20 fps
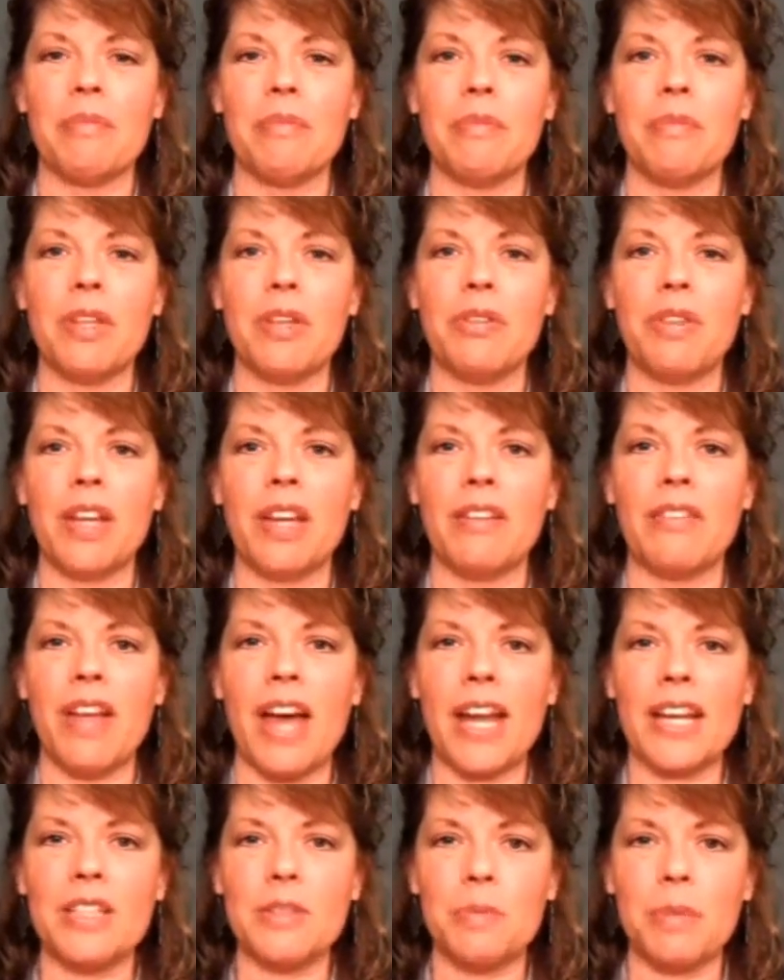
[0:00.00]
you think of
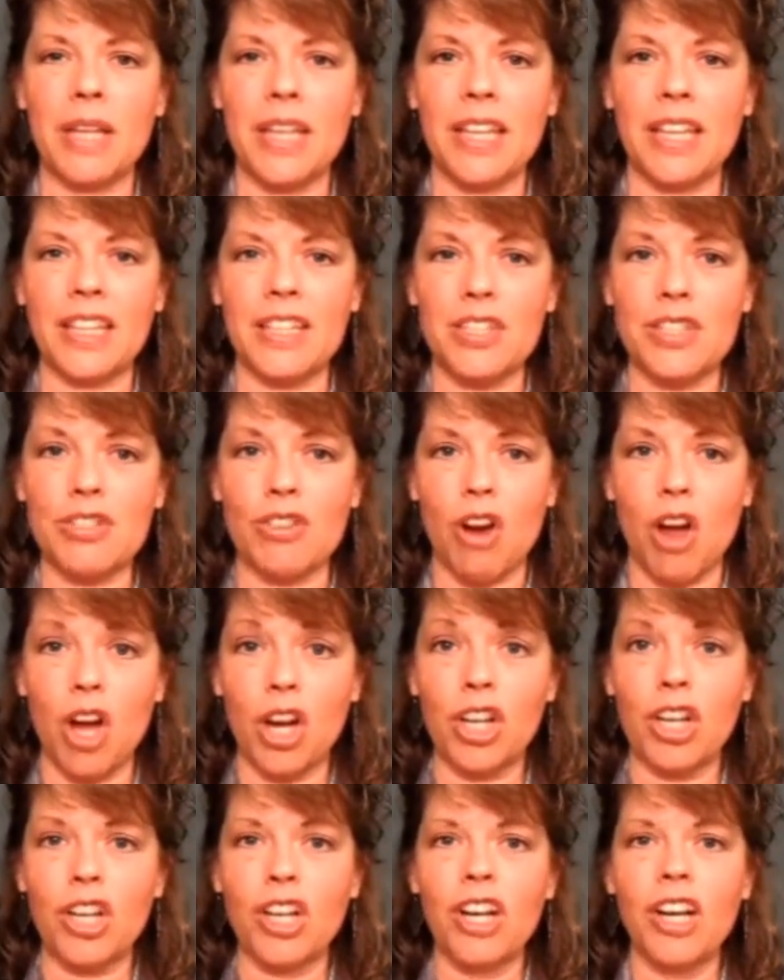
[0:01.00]
that as being
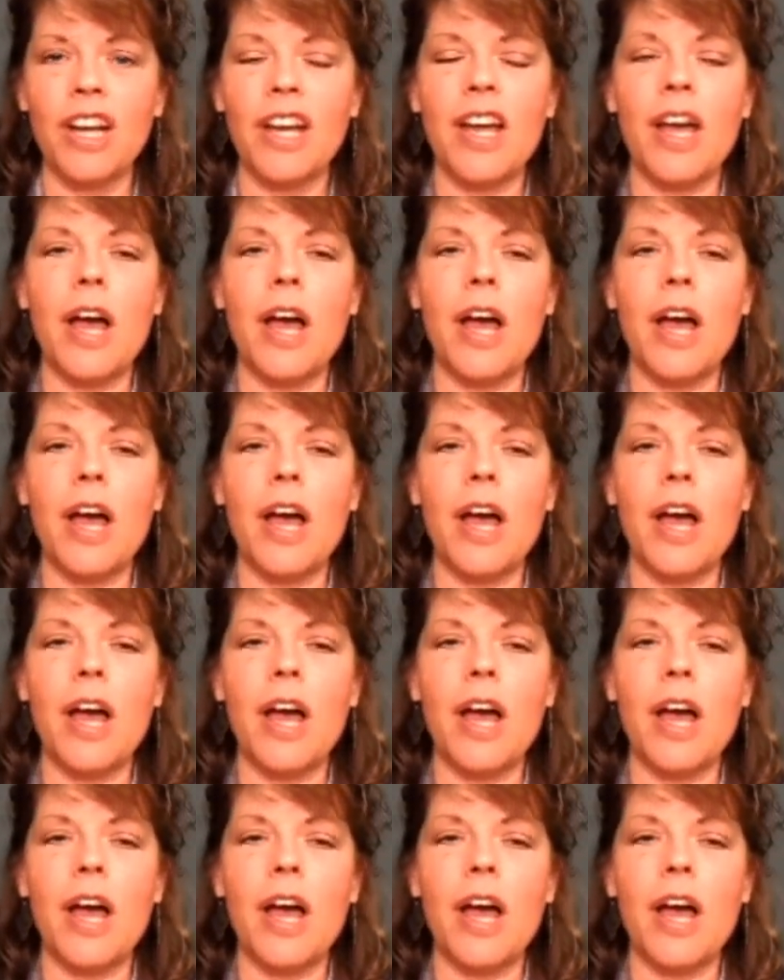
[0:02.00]
stronger.